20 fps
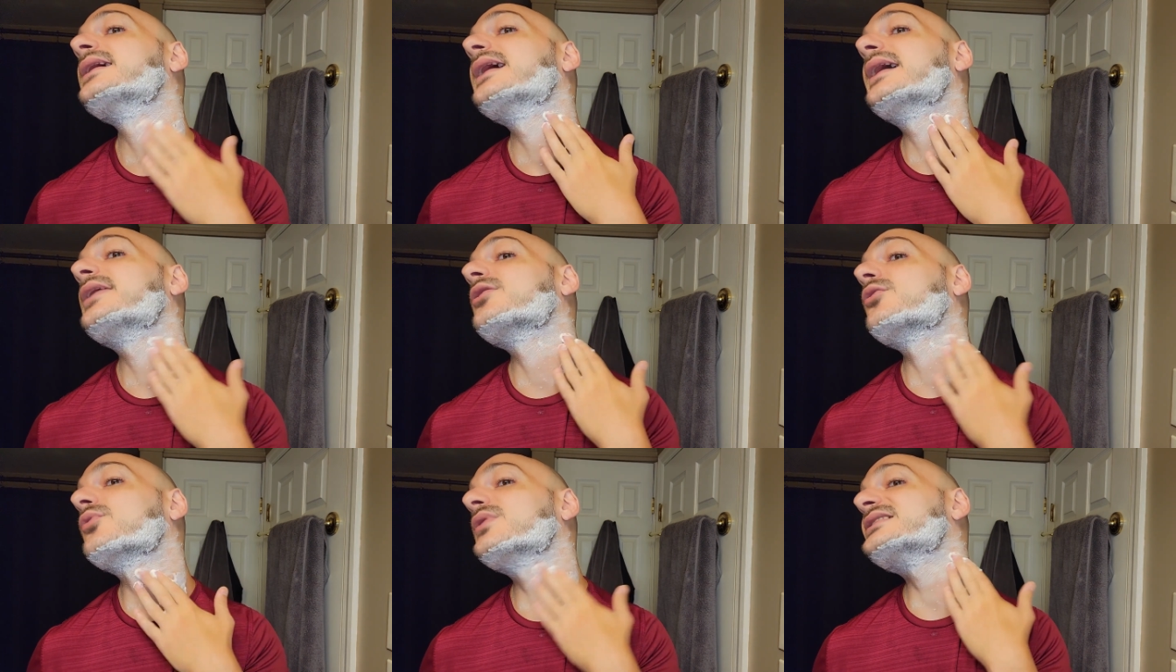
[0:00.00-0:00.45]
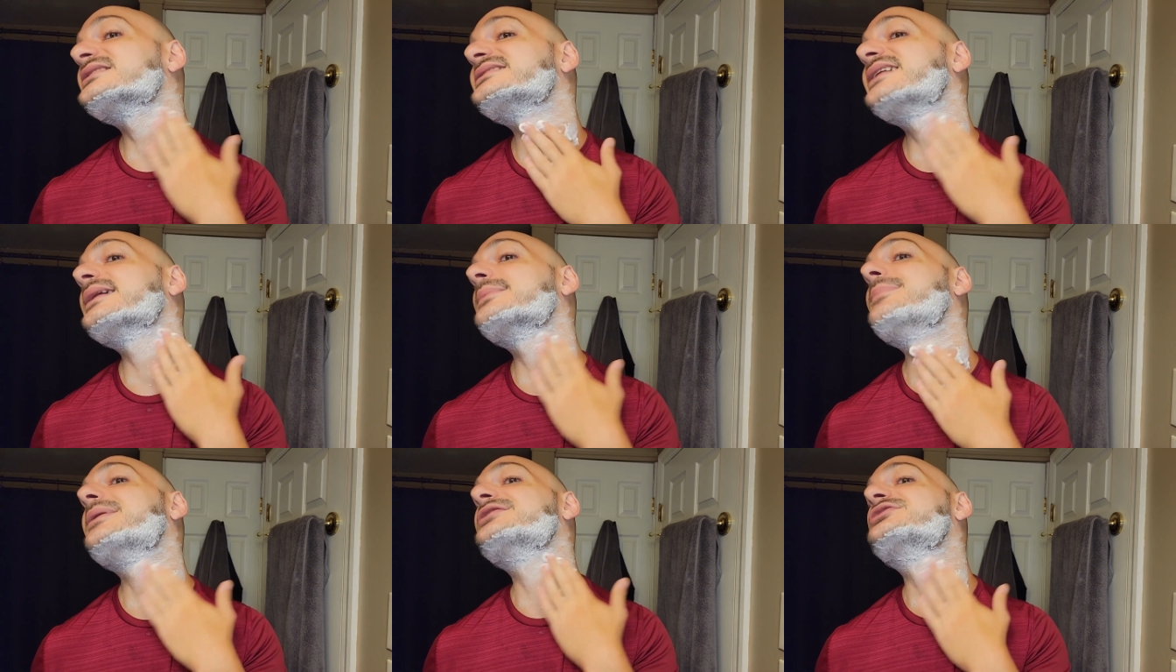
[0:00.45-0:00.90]
And the reason
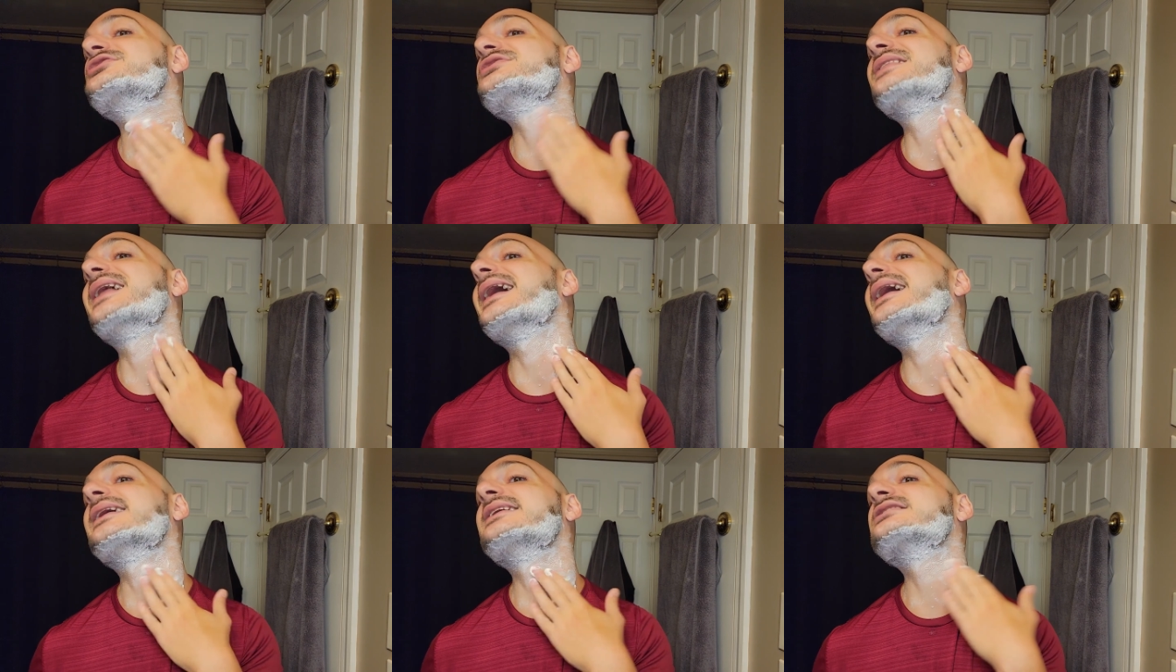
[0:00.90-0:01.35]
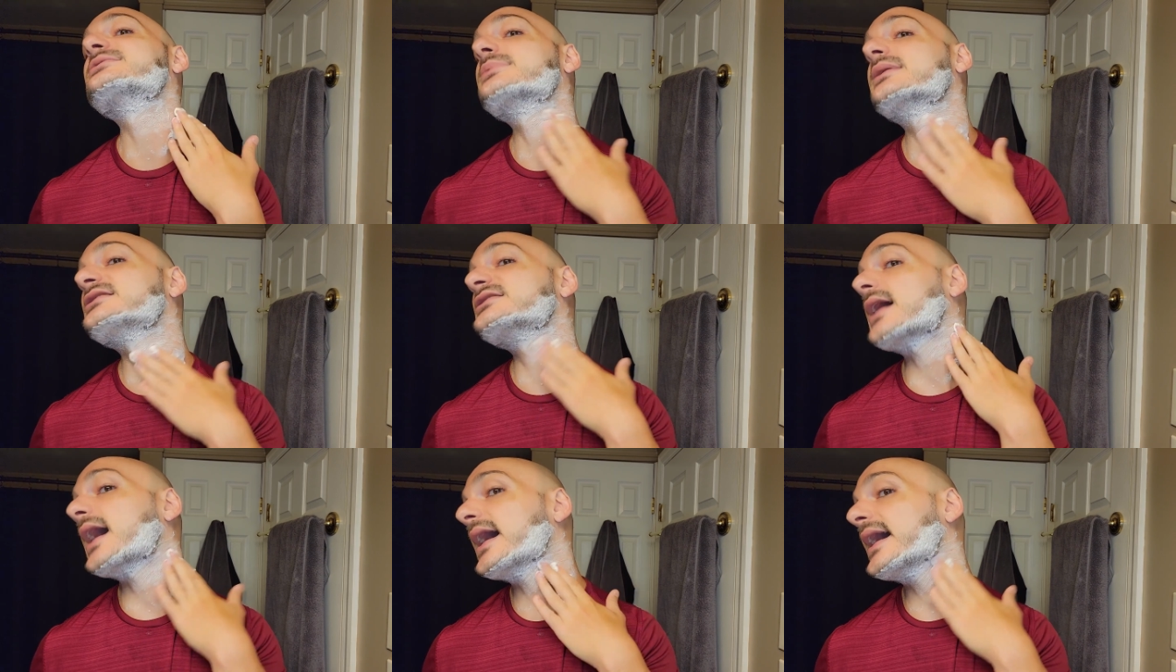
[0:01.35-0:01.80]
I mention that is
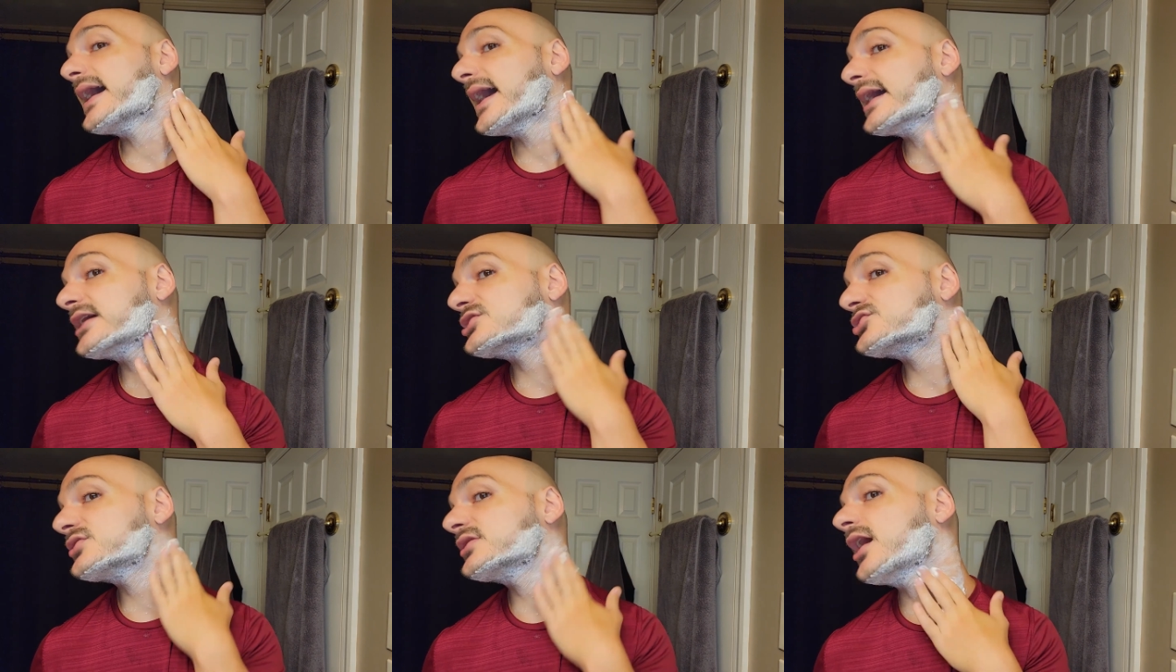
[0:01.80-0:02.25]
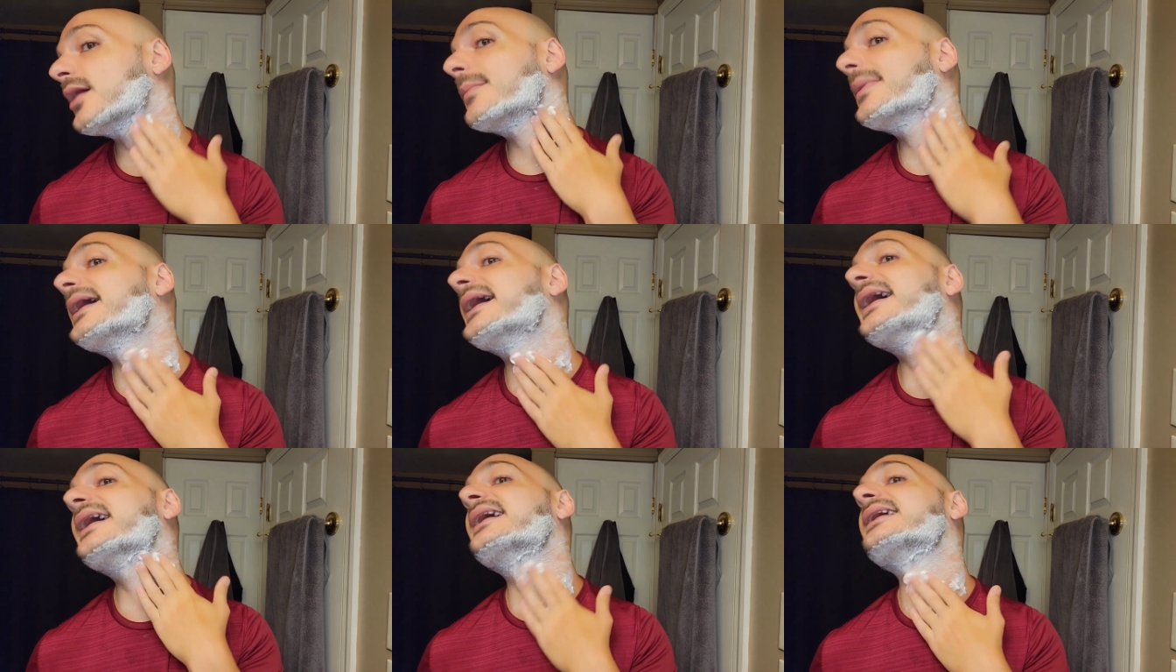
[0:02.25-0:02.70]
because I actually got
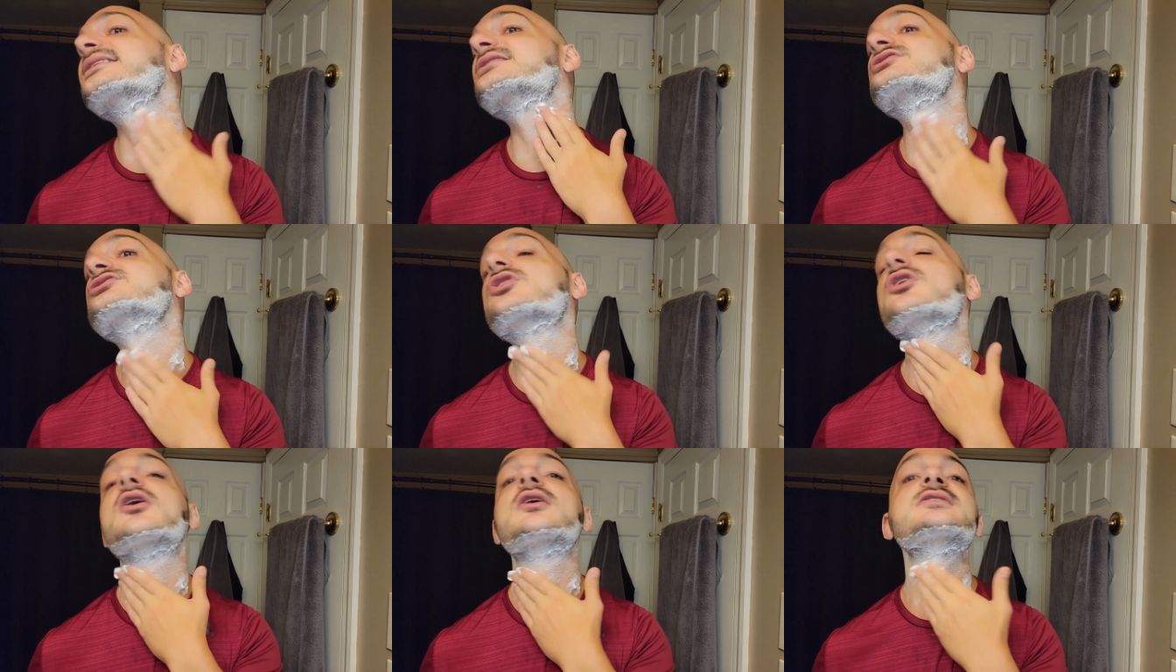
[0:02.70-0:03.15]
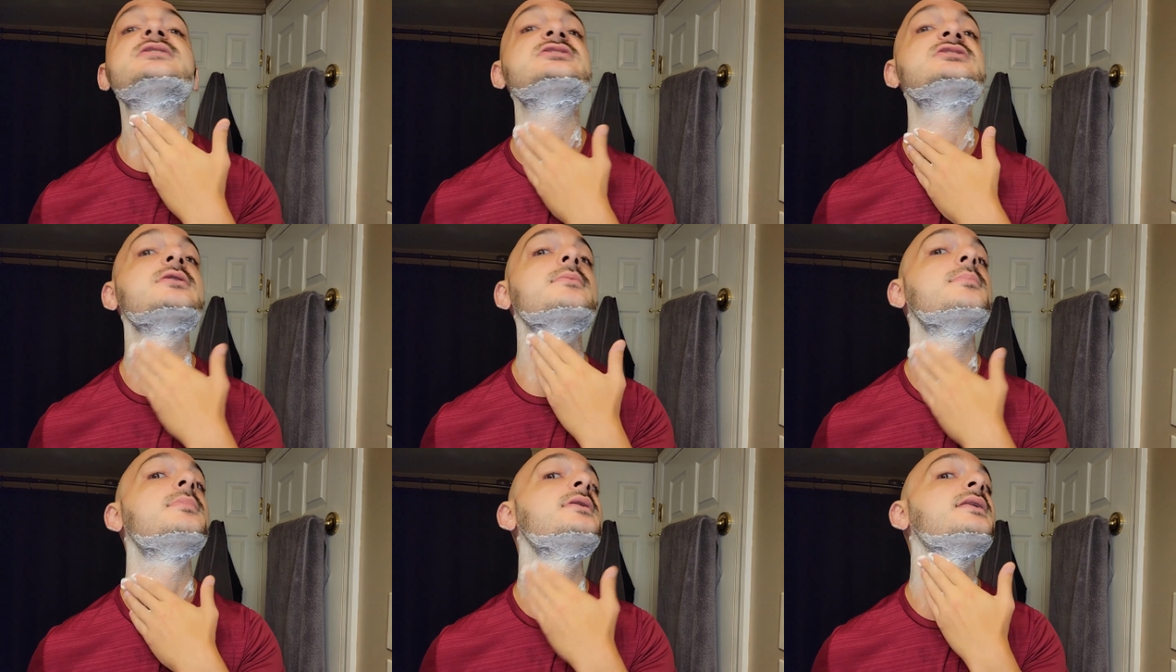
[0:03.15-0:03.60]
my hands on
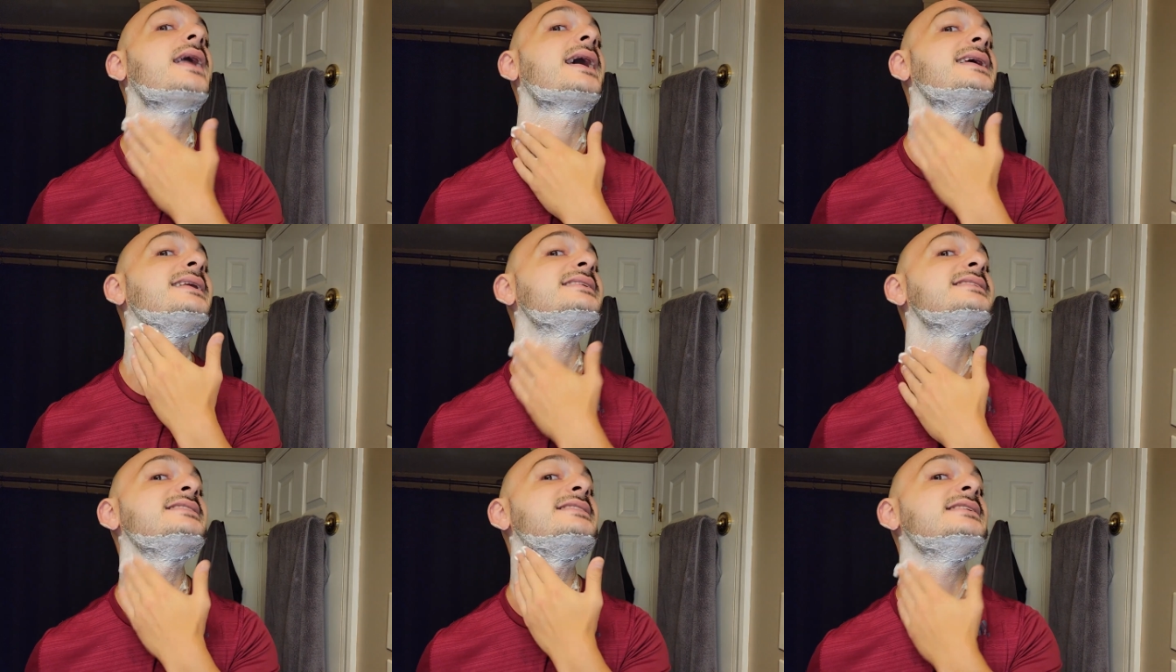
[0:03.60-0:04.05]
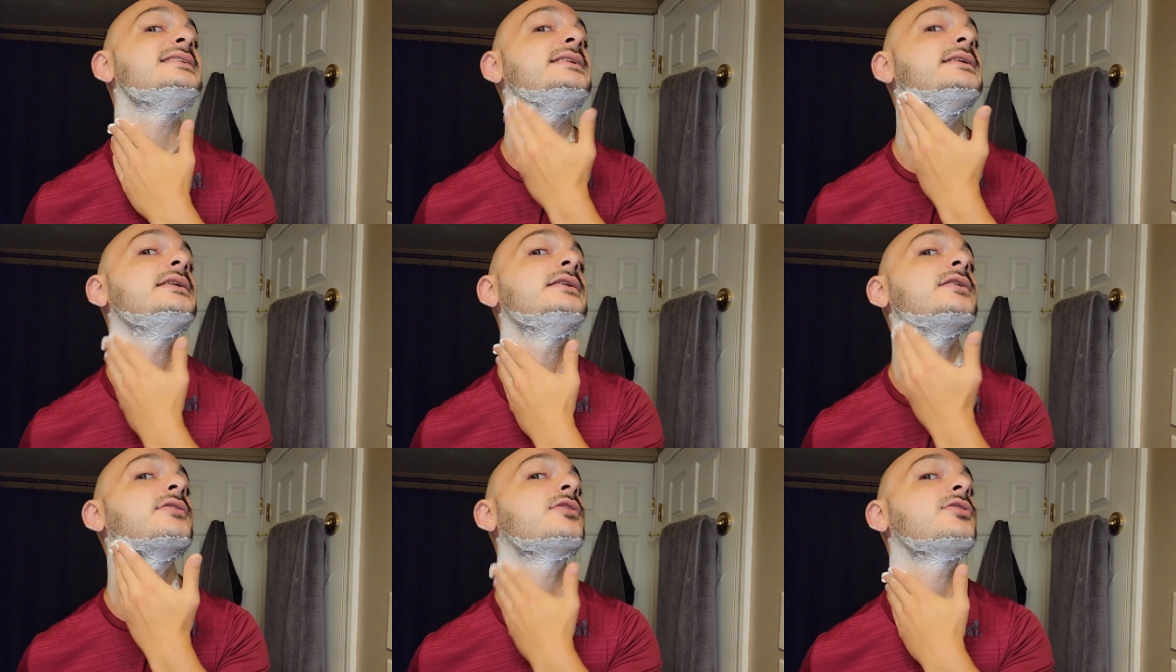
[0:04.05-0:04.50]
some
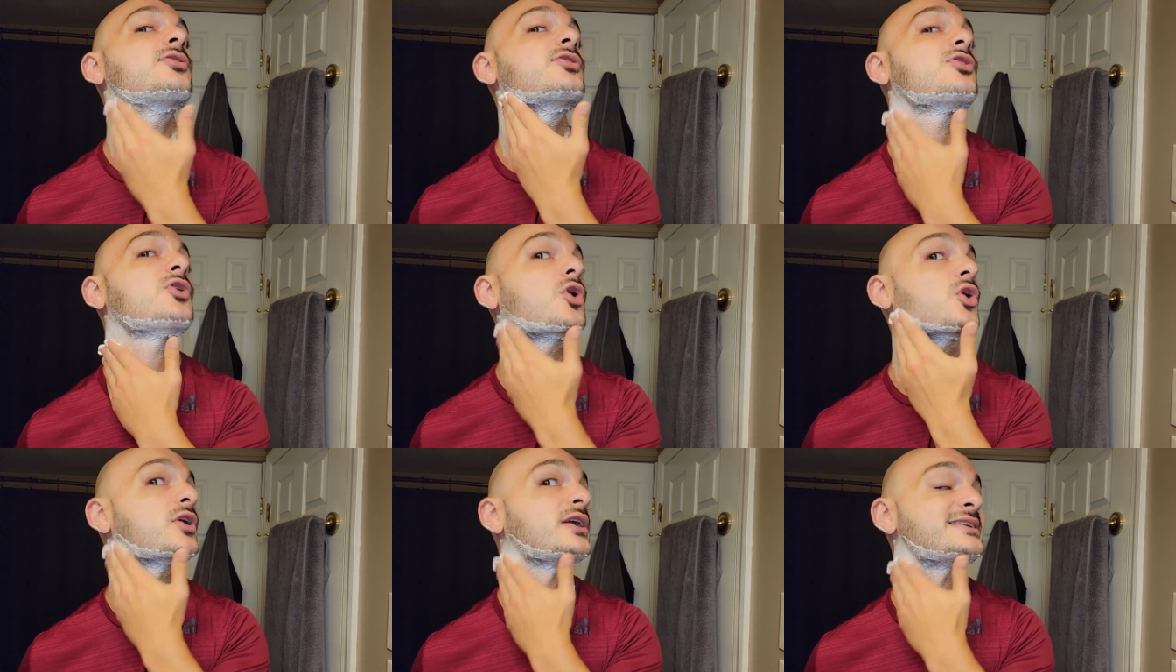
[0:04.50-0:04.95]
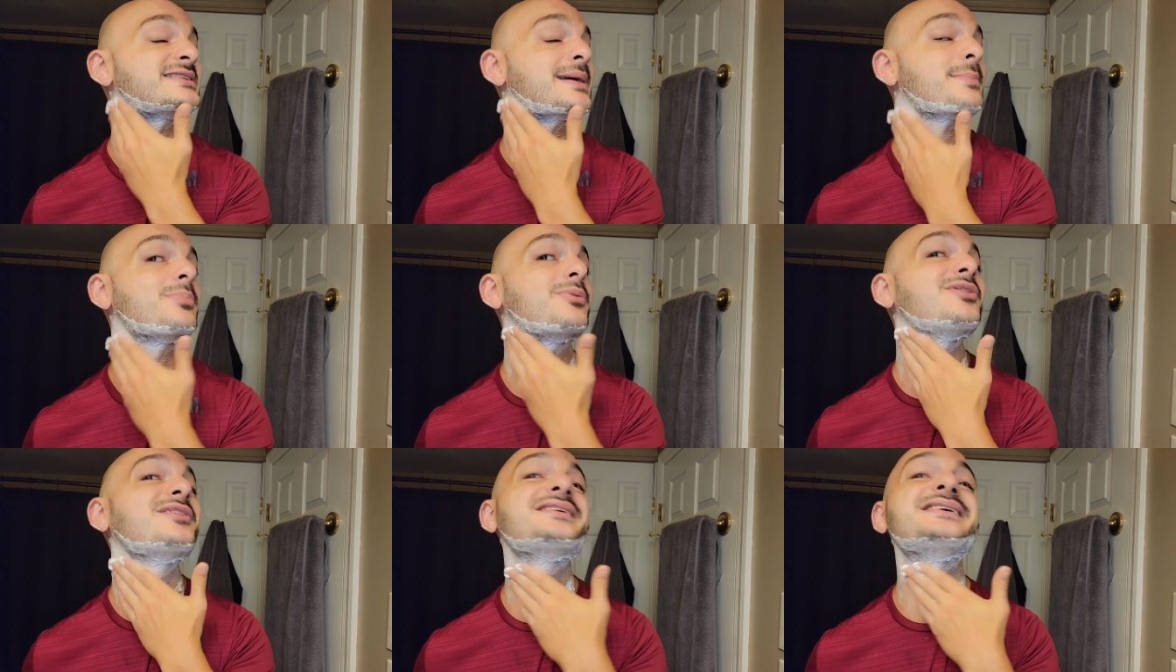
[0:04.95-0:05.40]
1930s, I
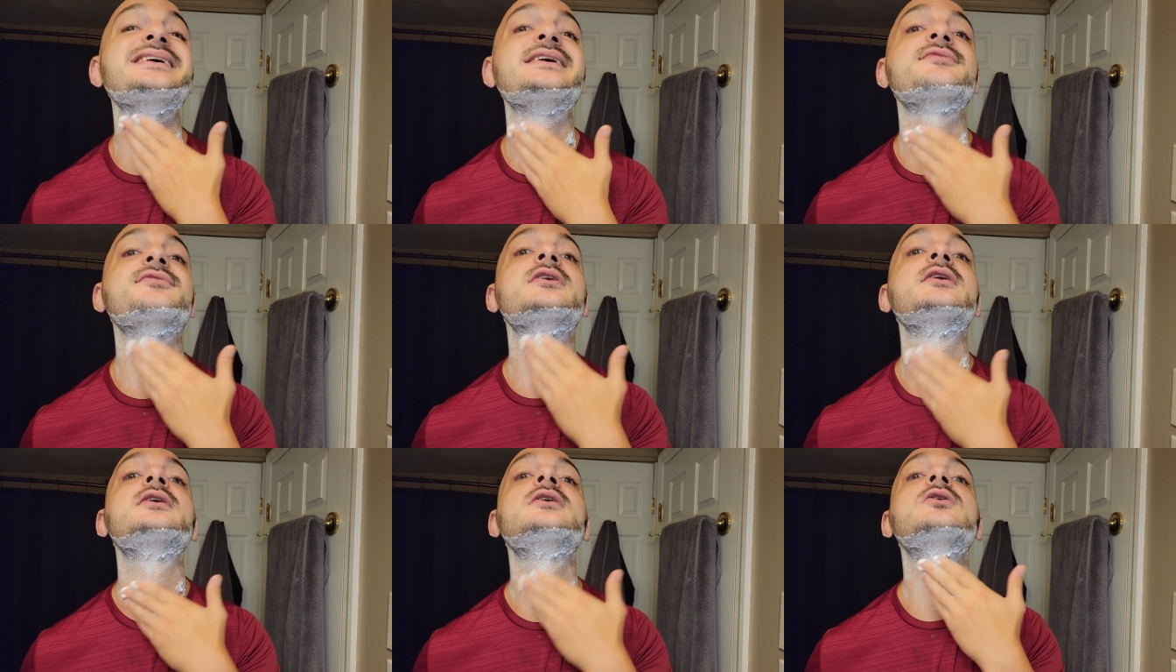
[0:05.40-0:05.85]
believe,